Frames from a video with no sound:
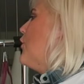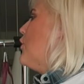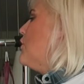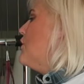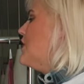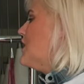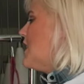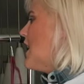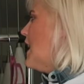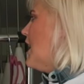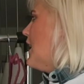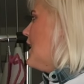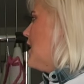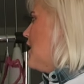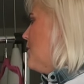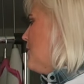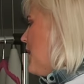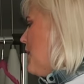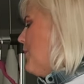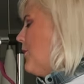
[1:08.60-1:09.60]
first
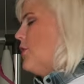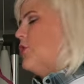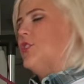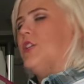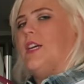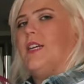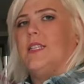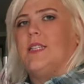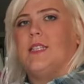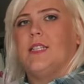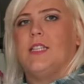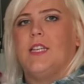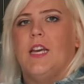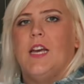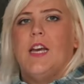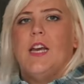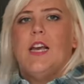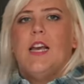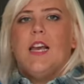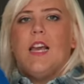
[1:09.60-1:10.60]
item I purchased
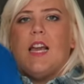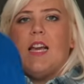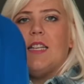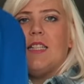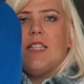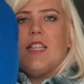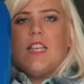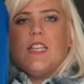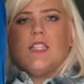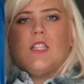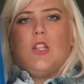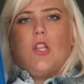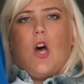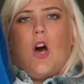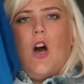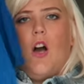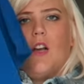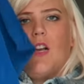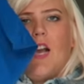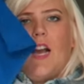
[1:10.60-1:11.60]
is this
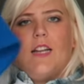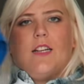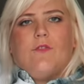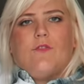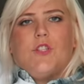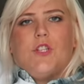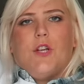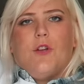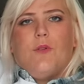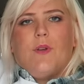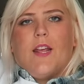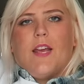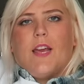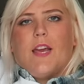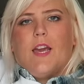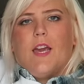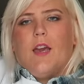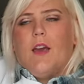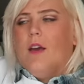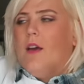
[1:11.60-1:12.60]
long kind of
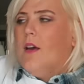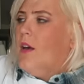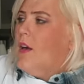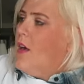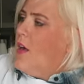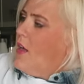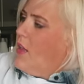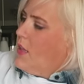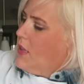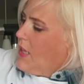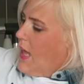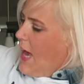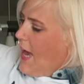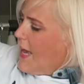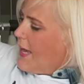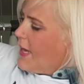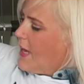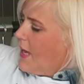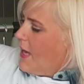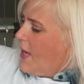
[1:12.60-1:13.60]

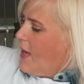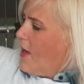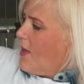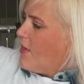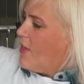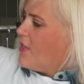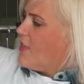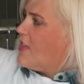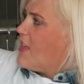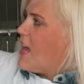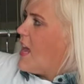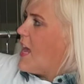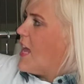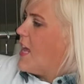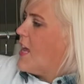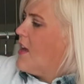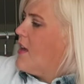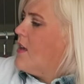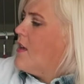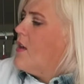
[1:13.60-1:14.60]
tunic-like
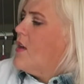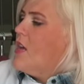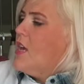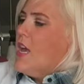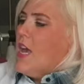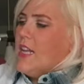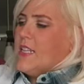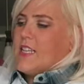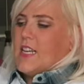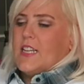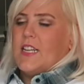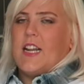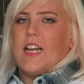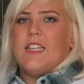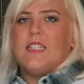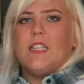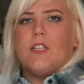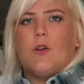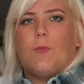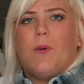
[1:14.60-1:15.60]
thing. It's got a
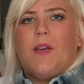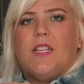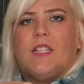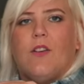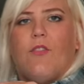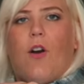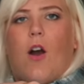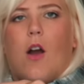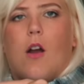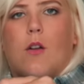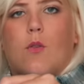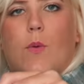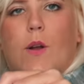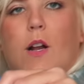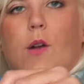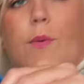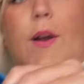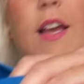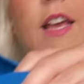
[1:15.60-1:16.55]
nice little piece of hardware